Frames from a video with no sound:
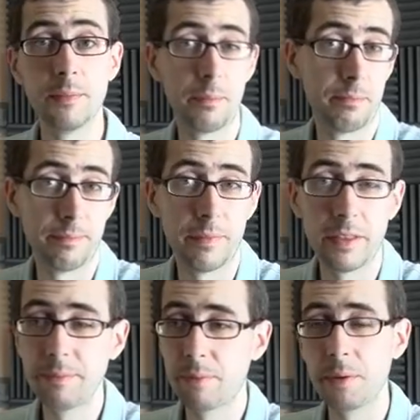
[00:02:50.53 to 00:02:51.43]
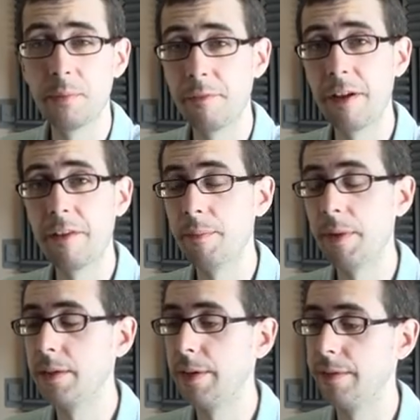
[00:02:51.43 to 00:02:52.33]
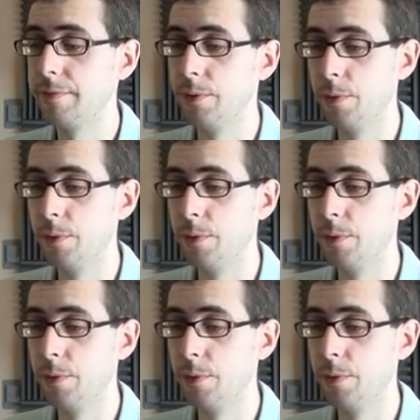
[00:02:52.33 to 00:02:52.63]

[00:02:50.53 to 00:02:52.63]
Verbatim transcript: My I think probably my favourite menu out of